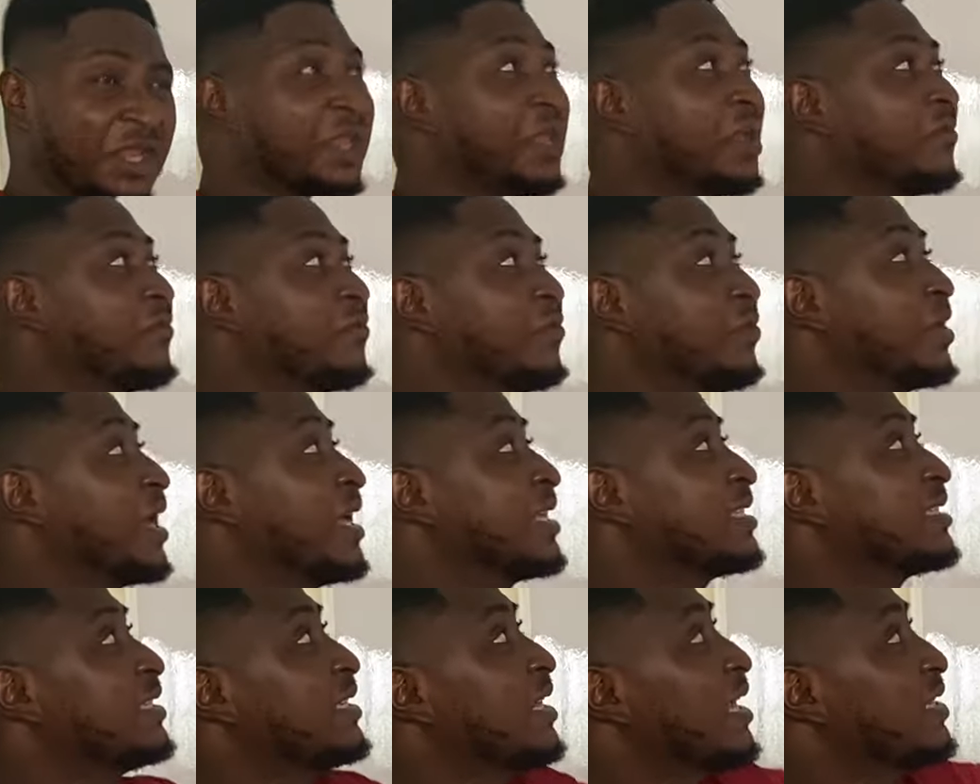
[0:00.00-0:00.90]
careful. We can
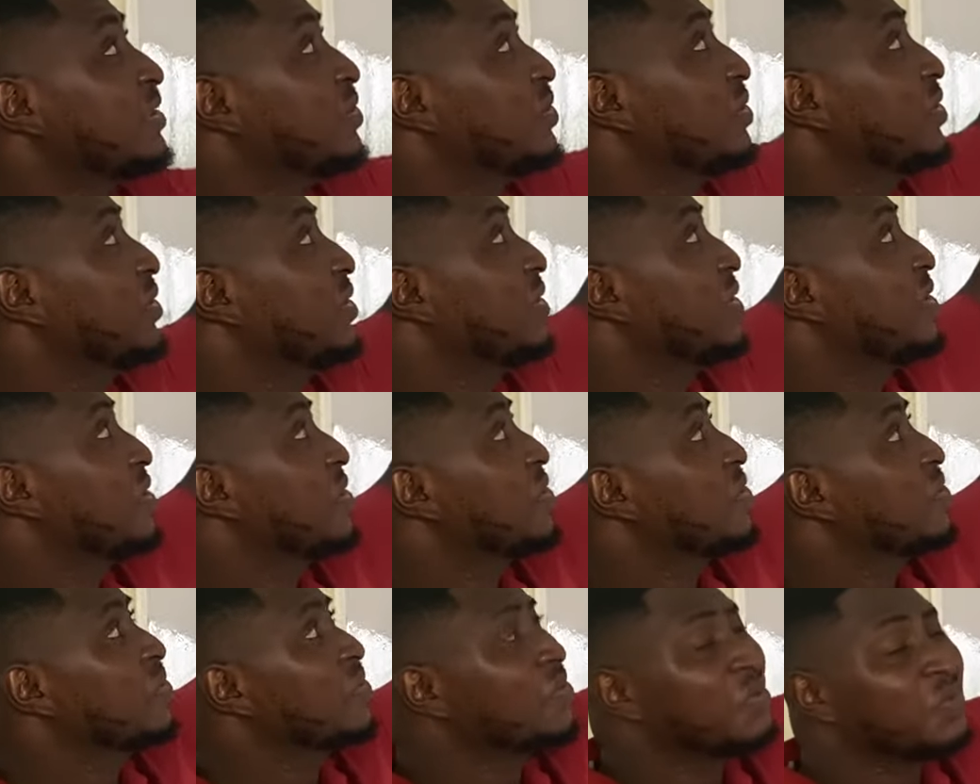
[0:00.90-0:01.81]
see that
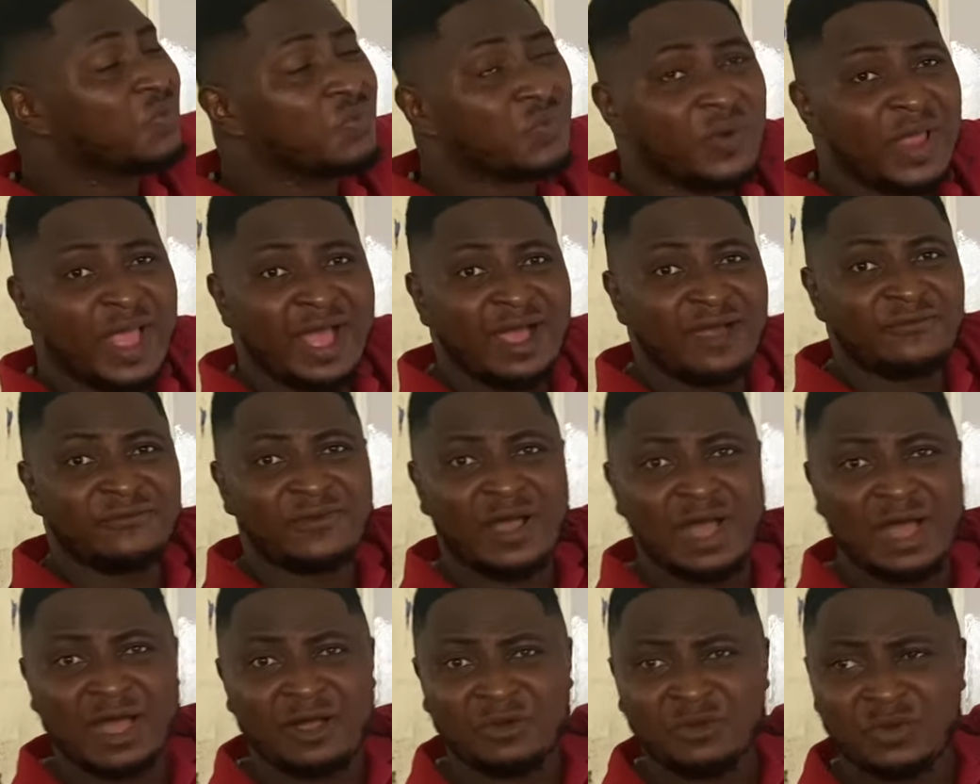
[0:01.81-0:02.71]
we have
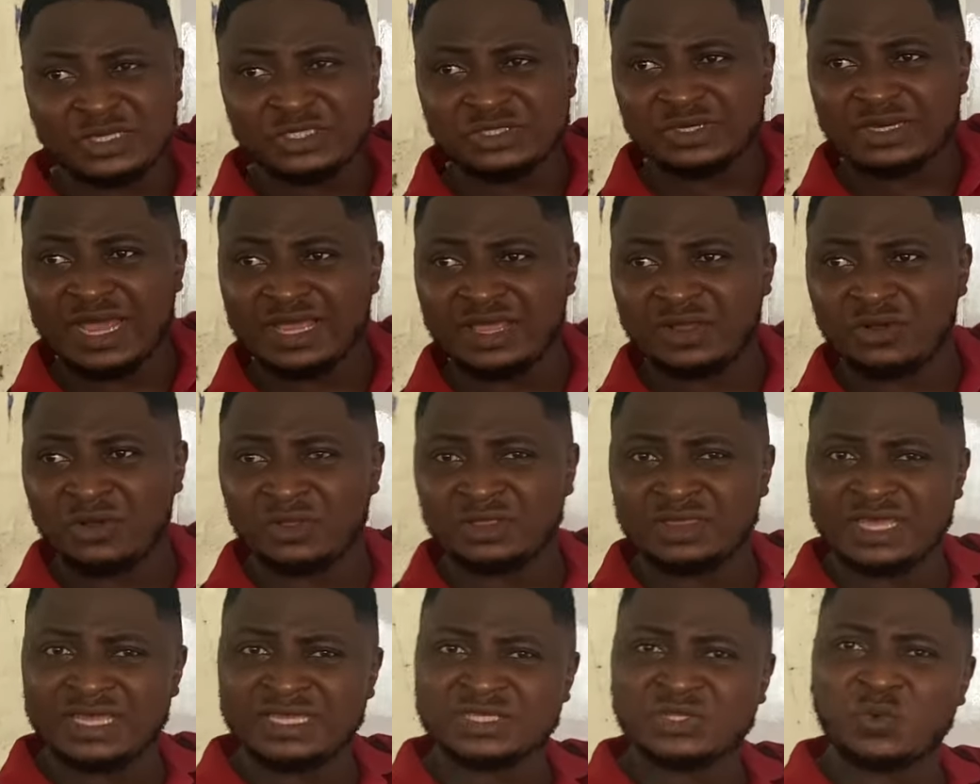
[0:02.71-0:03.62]
a question that
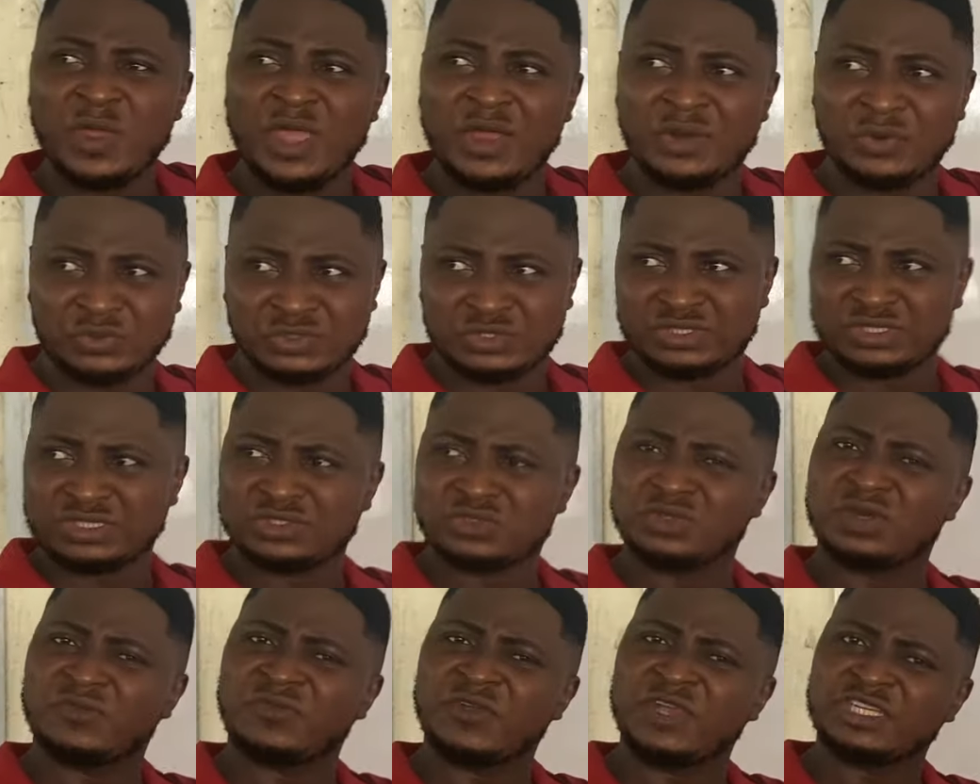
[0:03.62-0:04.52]
contains square roots. To
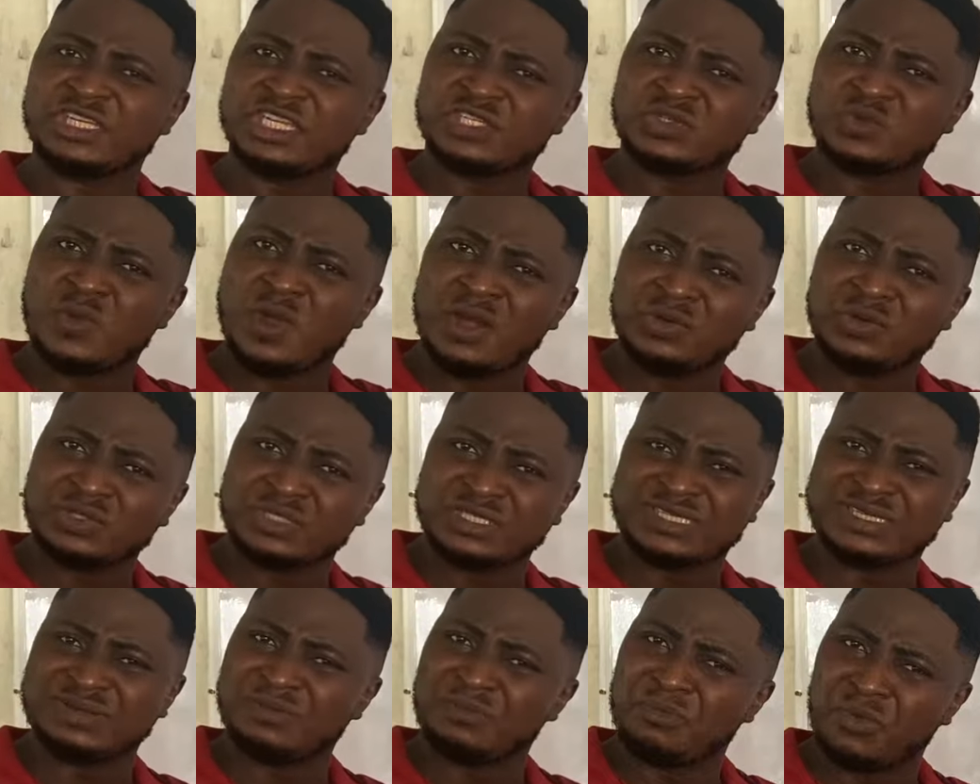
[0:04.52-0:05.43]
so differentiate square roots
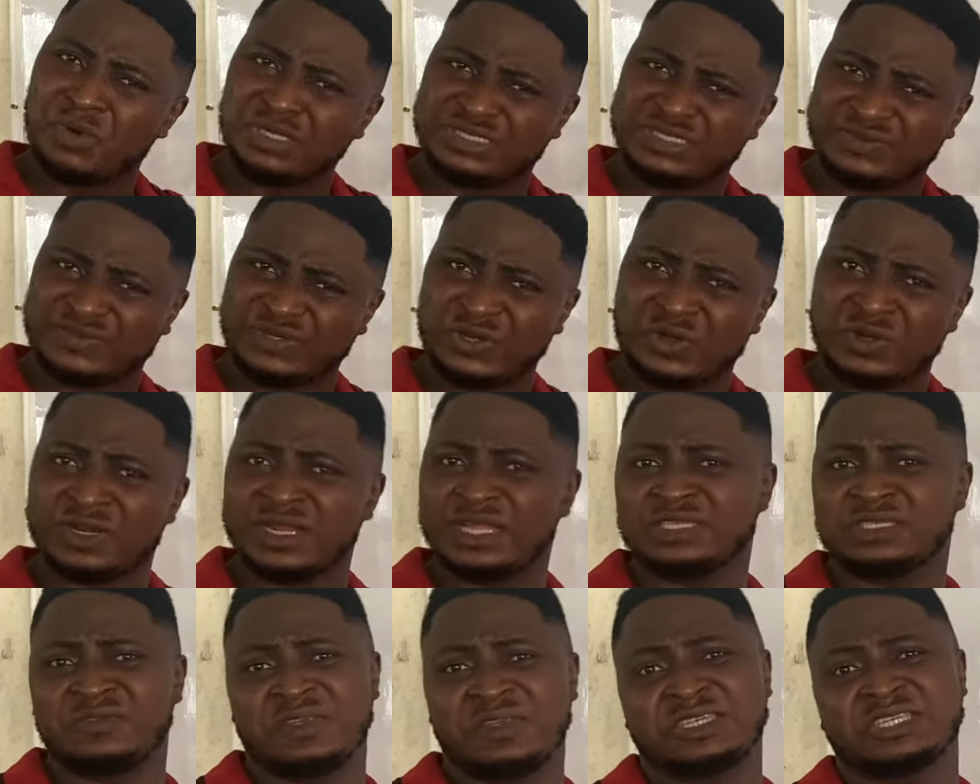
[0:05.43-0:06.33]
is more difficult than
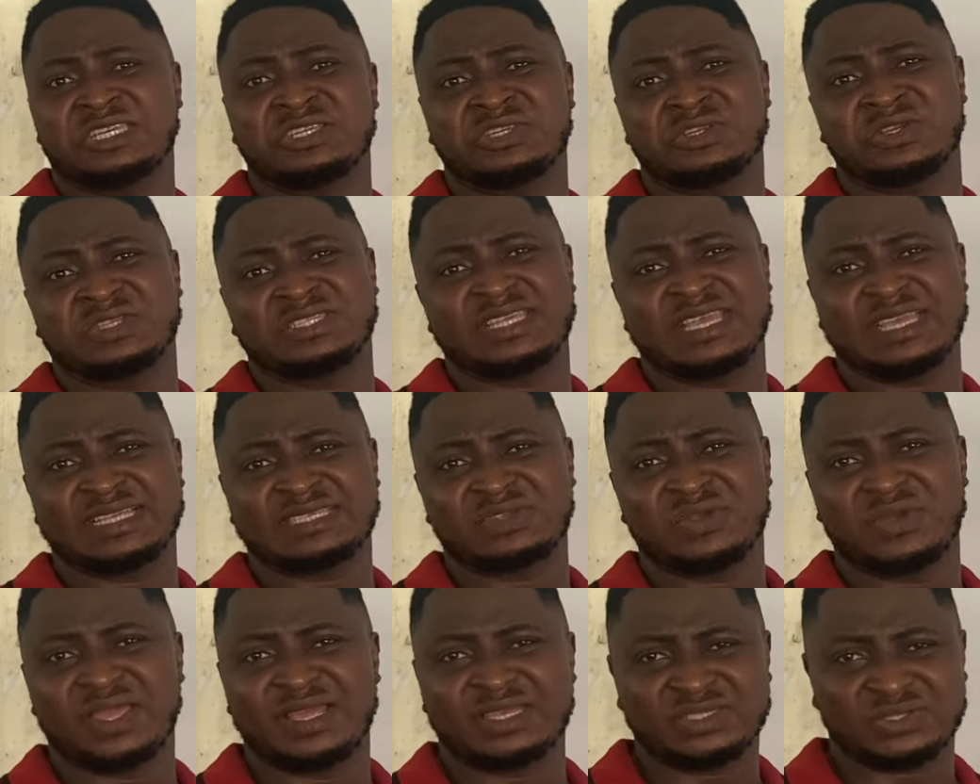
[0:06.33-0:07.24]
differentiate just x
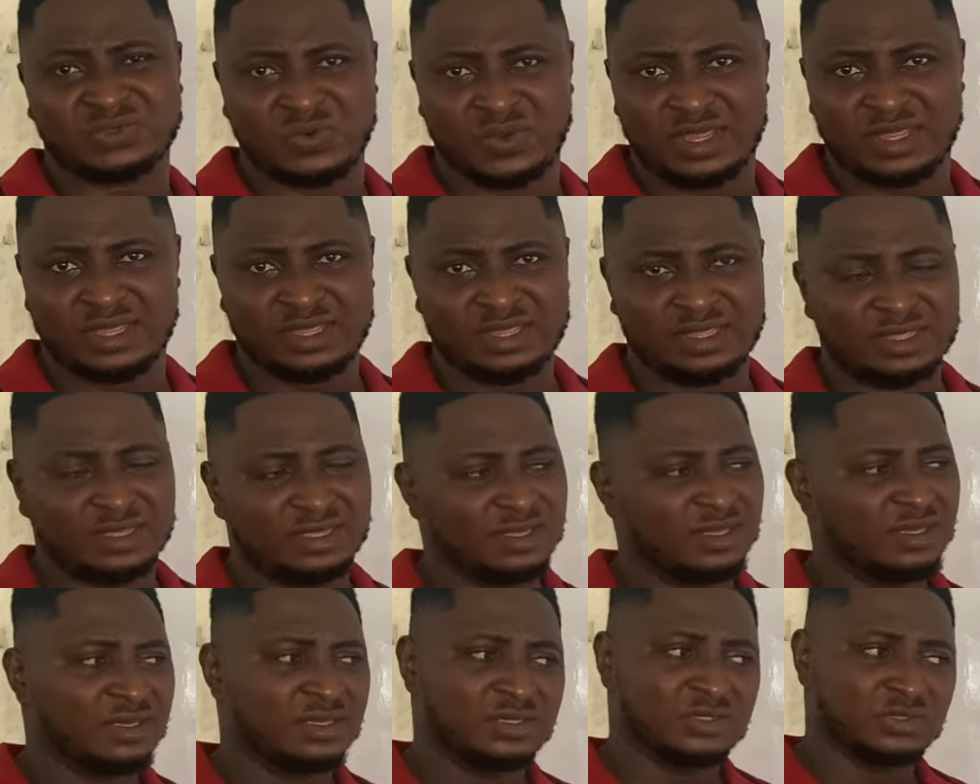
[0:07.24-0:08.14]
or x squared.
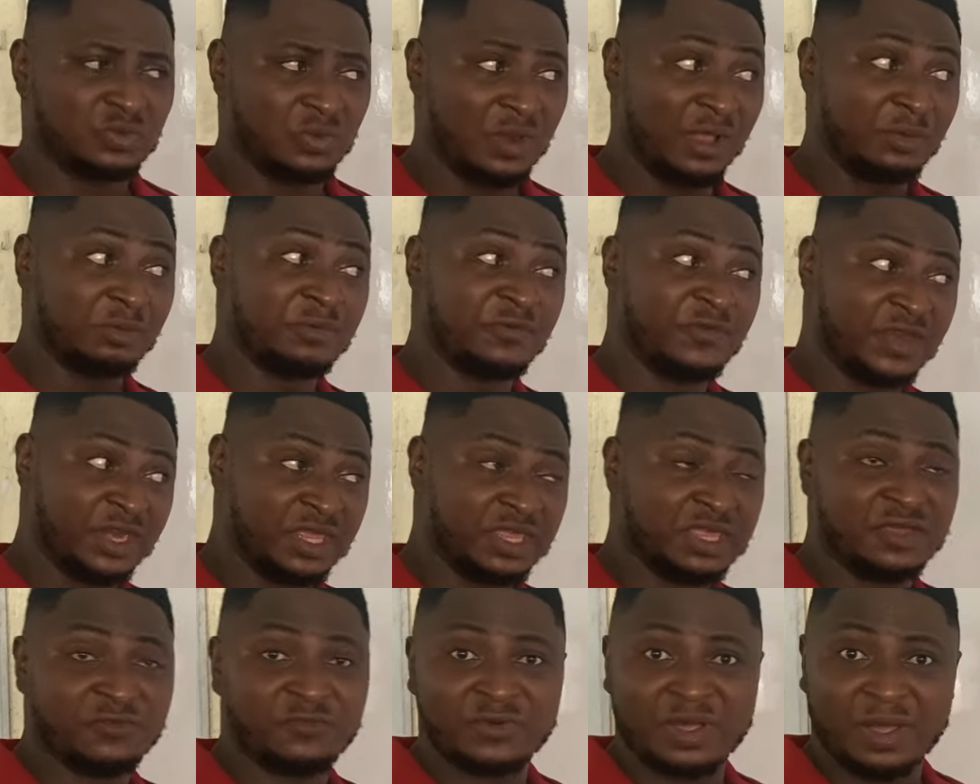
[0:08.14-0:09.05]
So we have to be very
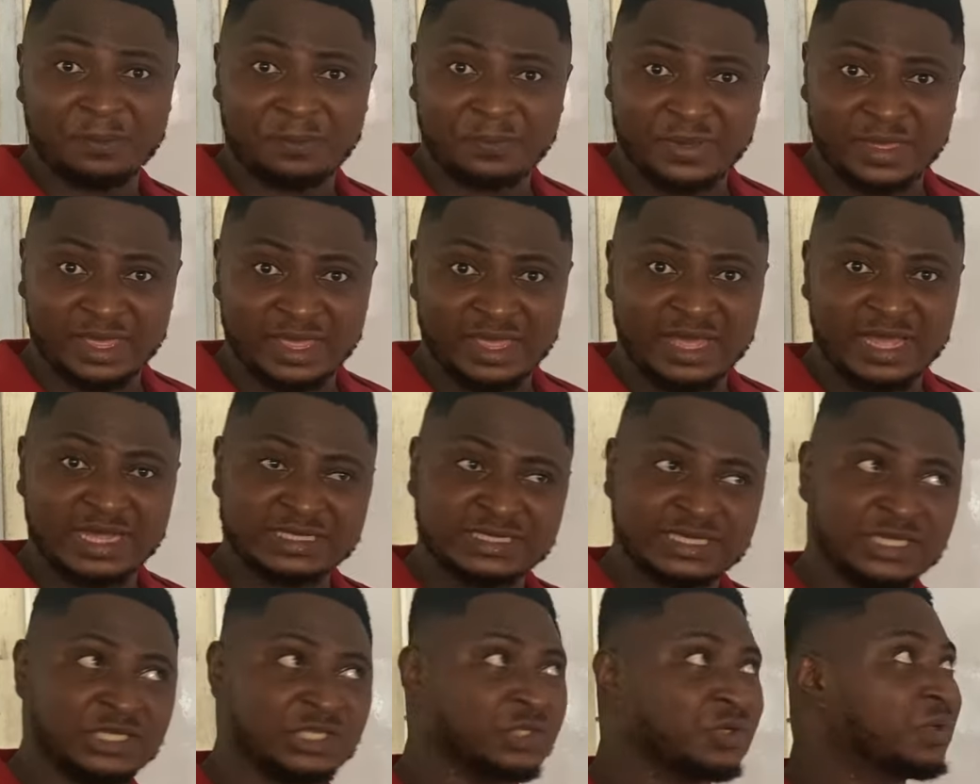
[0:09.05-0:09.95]
careful and pay
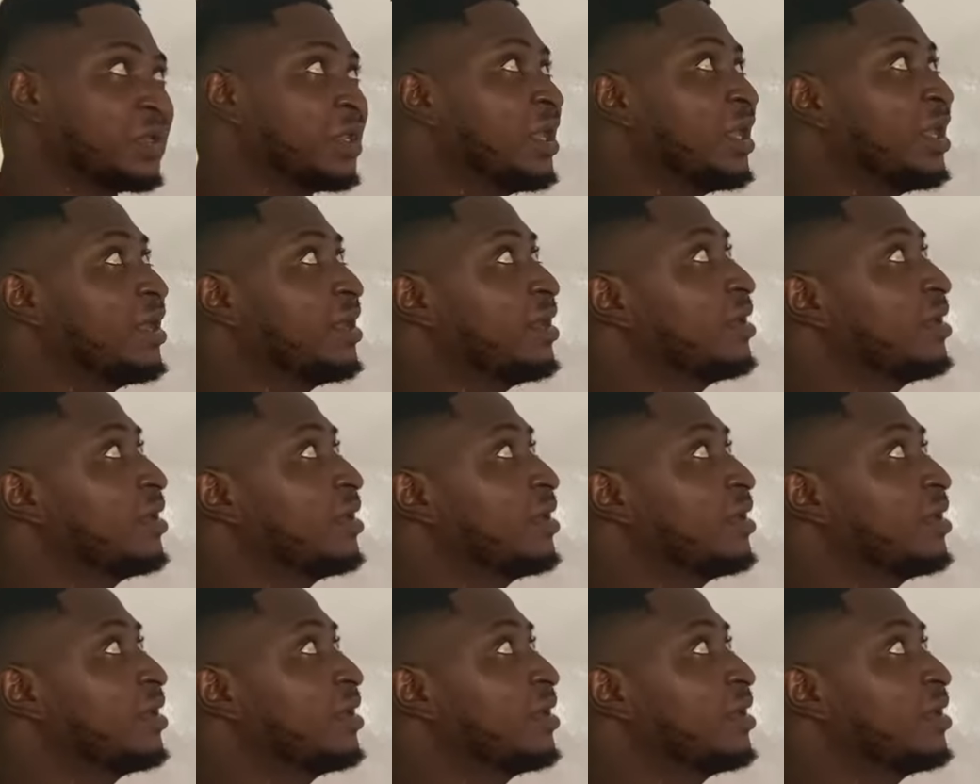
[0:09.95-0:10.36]
attention here.